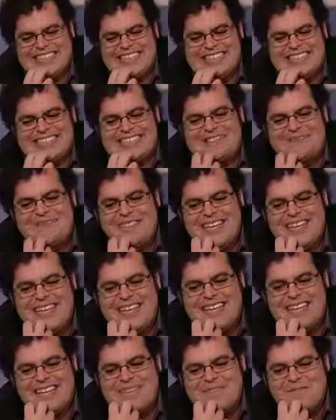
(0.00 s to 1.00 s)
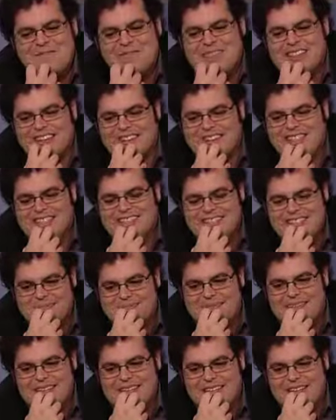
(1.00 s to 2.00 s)
to me, there is
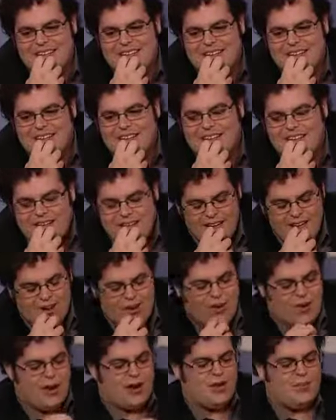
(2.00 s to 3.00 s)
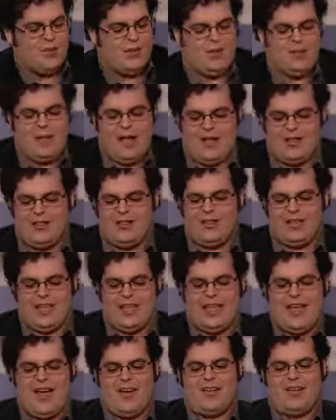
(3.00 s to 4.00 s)
something incredible about
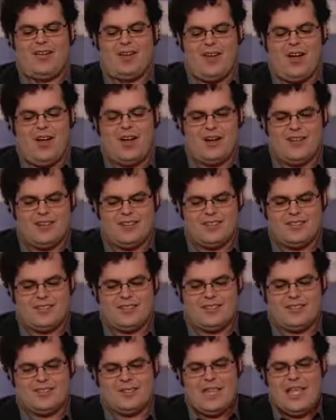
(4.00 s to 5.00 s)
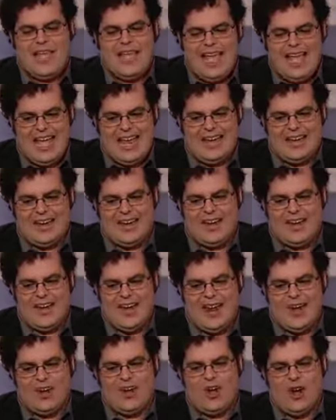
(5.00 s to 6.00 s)
looking out in an audience. And
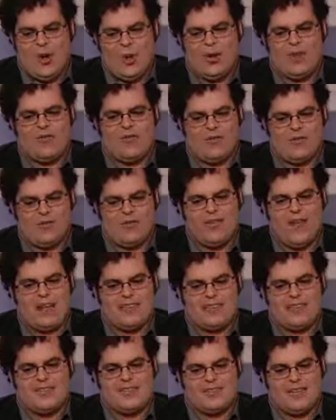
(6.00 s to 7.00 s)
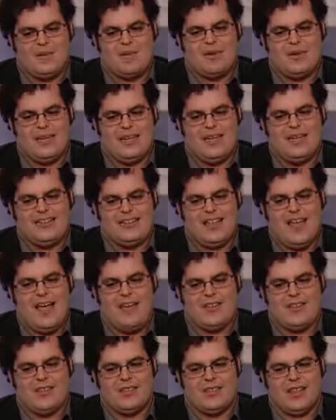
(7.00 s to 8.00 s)
knowing for a fact that somebody is
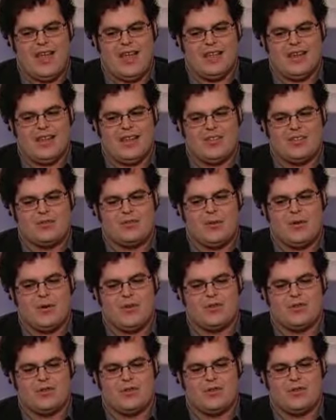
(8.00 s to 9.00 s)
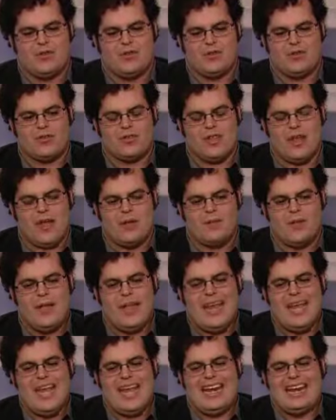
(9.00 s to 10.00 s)
having that experience for the first time.
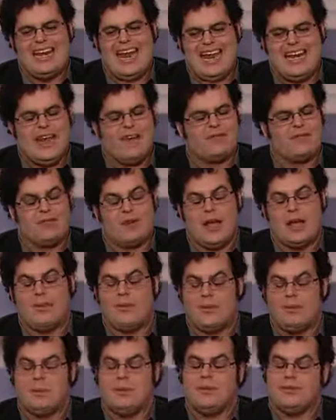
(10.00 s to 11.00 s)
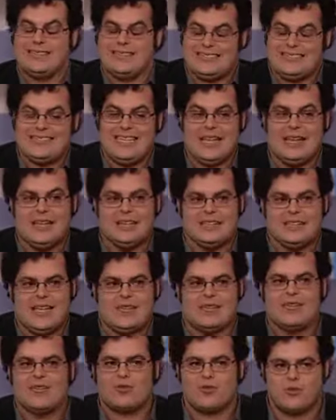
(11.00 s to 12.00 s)
And night after night, people tell us
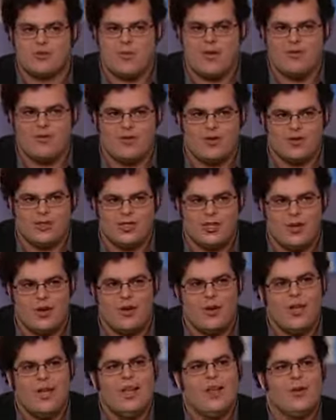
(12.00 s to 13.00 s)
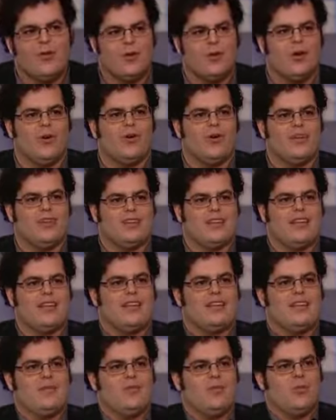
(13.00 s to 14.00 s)
that. This was my first show. And we always say
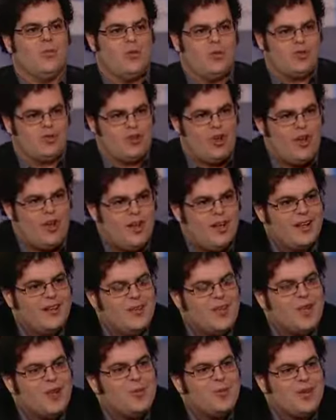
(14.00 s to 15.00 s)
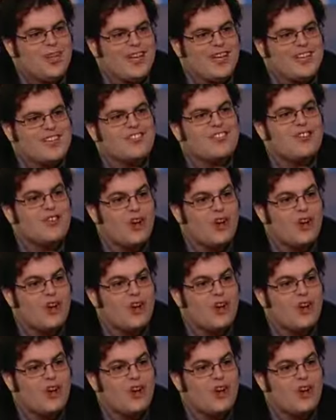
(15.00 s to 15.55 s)
to them, we're sorry. Because, you